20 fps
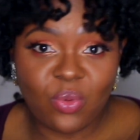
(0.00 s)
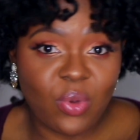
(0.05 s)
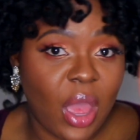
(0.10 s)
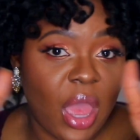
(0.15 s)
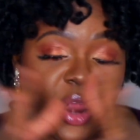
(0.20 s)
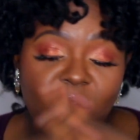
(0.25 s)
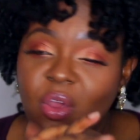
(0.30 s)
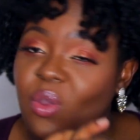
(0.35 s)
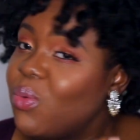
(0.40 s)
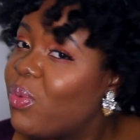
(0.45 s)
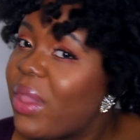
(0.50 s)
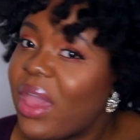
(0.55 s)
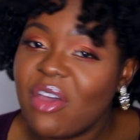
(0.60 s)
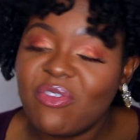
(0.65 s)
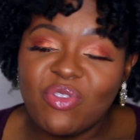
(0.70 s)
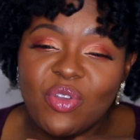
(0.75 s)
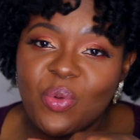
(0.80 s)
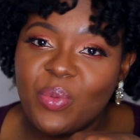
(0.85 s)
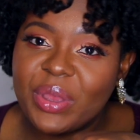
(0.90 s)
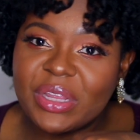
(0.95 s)
I know we
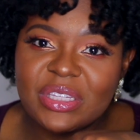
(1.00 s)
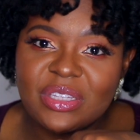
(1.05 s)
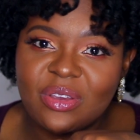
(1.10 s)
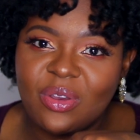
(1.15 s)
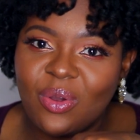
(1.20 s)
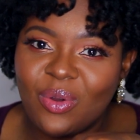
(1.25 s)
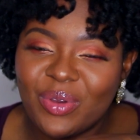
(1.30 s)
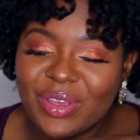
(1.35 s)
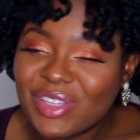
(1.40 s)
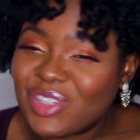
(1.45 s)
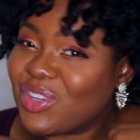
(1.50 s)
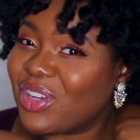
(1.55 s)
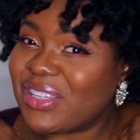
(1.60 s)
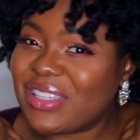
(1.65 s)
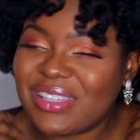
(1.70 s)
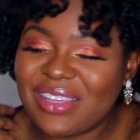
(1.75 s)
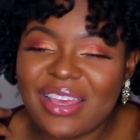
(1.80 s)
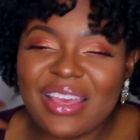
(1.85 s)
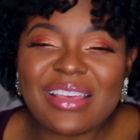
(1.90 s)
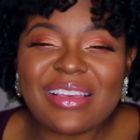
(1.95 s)
have nowhere to go. It's
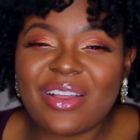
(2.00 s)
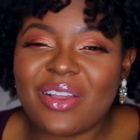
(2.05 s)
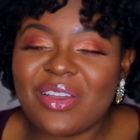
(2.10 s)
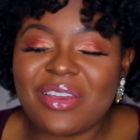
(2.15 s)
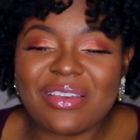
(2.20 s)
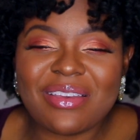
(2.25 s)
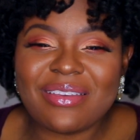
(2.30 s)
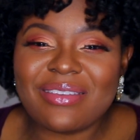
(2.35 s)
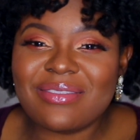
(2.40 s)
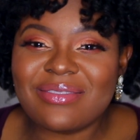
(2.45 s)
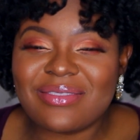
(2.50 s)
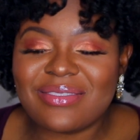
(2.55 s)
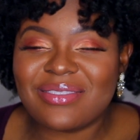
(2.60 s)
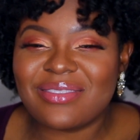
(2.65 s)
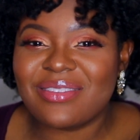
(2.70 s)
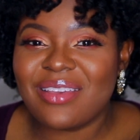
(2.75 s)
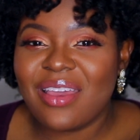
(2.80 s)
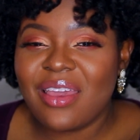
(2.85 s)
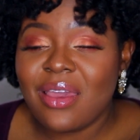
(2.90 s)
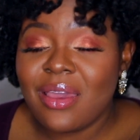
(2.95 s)
just,
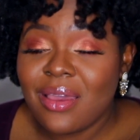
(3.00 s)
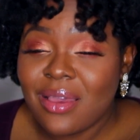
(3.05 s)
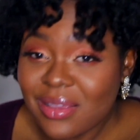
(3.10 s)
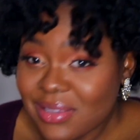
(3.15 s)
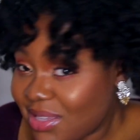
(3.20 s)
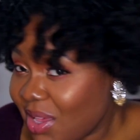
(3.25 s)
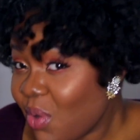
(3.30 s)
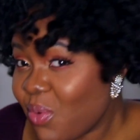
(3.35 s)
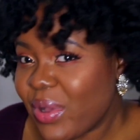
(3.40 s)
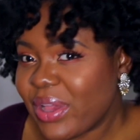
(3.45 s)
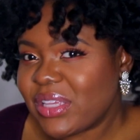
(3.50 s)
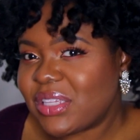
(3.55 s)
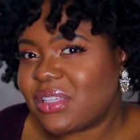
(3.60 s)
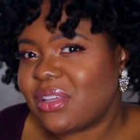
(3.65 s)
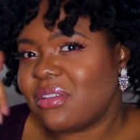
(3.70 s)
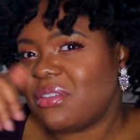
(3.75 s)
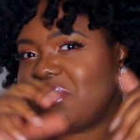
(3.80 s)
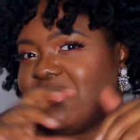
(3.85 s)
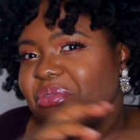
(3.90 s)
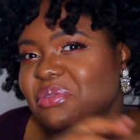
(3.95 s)
it's a
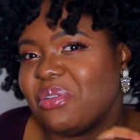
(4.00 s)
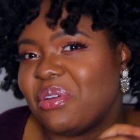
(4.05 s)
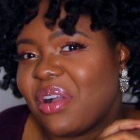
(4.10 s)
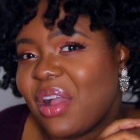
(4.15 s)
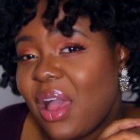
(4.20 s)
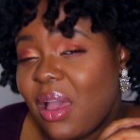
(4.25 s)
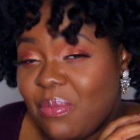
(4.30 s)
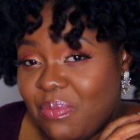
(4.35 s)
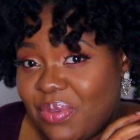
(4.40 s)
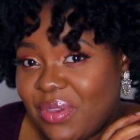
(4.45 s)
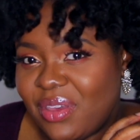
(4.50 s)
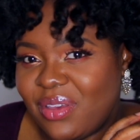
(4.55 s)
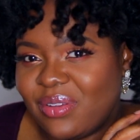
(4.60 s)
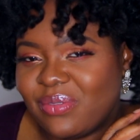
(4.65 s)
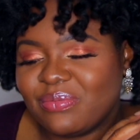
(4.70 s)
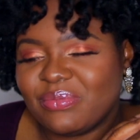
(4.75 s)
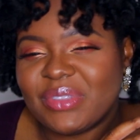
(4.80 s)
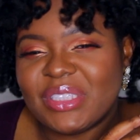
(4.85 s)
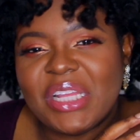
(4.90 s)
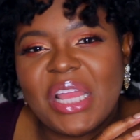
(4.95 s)
wasted look,
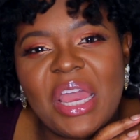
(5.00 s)
Abby.